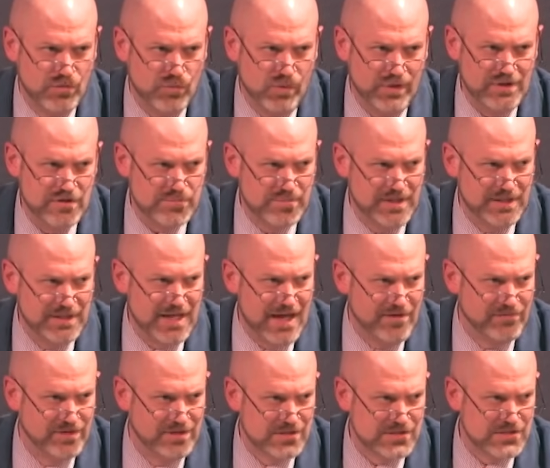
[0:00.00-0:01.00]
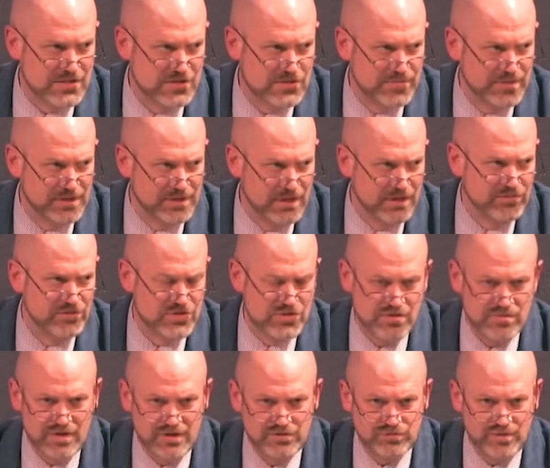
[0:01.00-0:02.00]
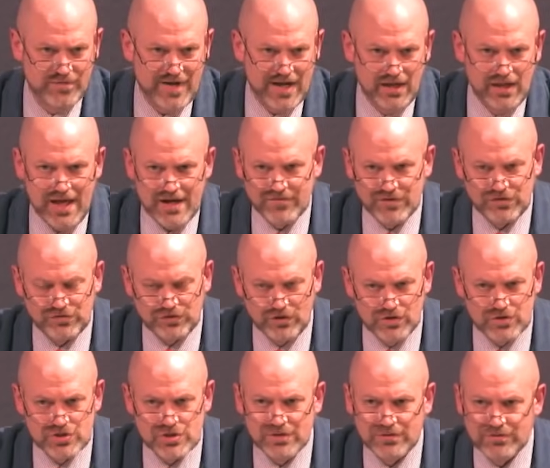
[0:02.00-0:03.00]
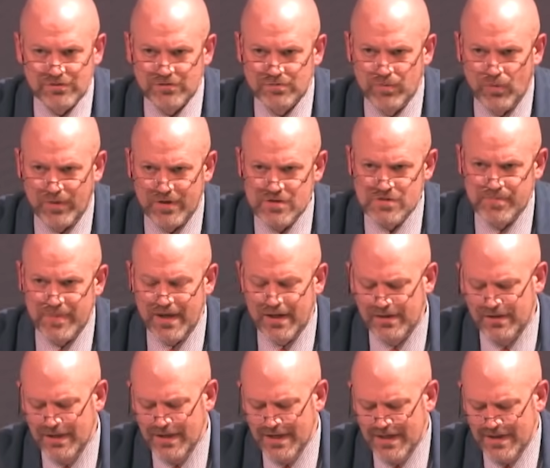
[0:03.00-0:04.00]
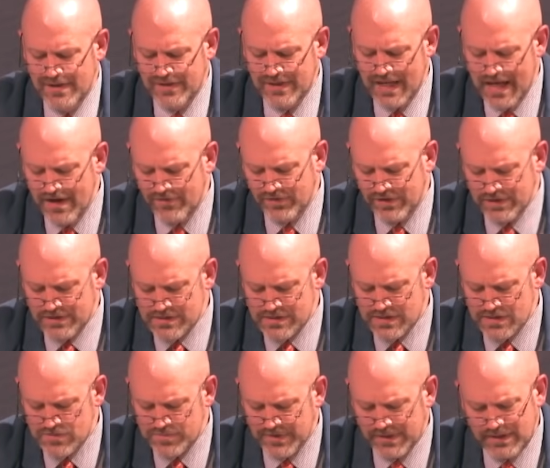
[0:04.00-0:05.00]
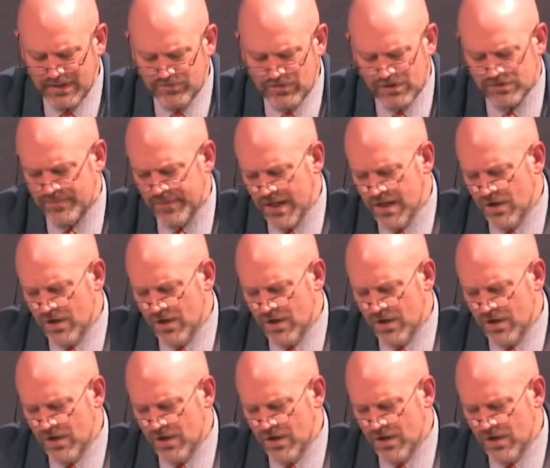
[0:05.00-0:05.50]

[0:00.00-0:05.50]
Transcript: What has been the evidence that has been given to us? We've had a lot of assertions, but what has been the evidence that has been given us?